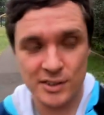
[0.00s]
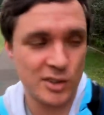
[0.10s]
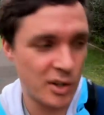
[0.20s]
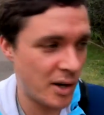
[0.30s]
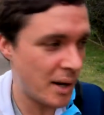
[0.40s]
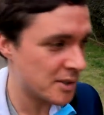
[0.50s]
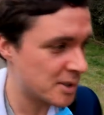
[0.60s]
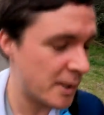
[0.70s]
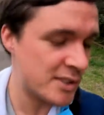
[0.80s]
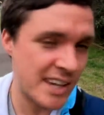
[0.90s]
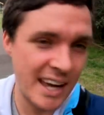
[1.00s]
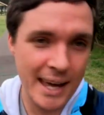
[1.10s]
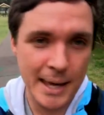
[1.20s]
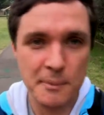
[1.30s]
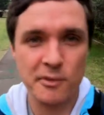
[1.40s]
So I was supposed to
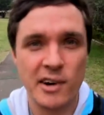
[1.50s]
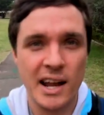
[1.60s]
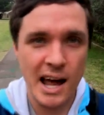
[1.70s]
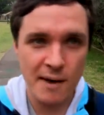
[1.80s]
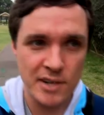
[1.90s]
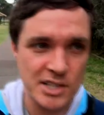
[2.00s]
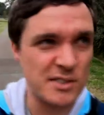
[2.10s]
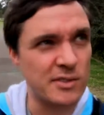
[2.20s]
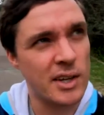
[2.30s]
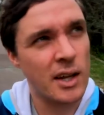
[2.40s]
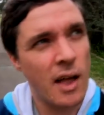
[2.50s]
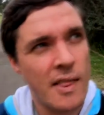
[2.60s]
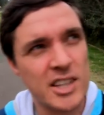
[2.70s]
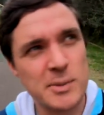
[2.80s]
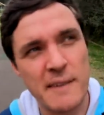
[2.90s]
aim for an average of,
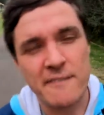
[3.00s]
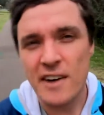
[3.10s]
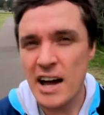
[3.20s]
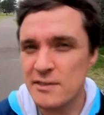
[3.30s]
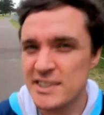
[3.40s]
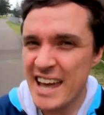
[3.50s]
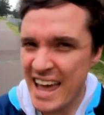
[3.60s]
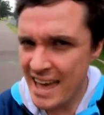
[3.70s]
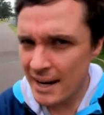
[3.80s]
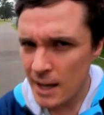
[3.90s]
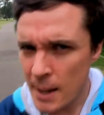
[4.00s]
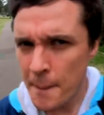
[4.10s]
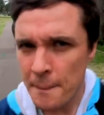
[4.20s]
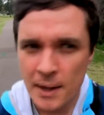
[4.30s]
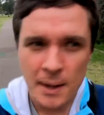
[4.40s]
I think it's about
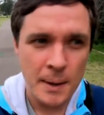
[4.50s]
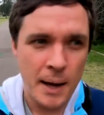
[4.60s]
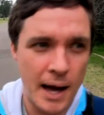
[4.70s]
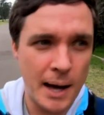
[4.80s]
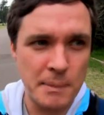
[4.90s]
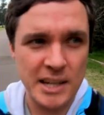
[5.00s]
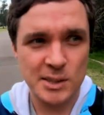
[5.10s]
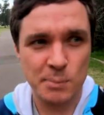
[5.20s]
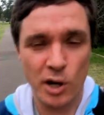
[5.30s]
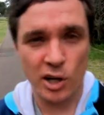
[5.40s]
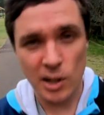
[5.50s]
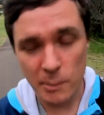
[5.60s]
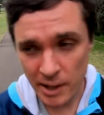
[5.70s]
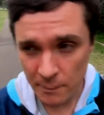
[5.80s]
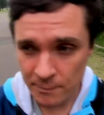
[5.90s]
5:10 minutes per
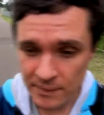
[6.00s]
kilometer.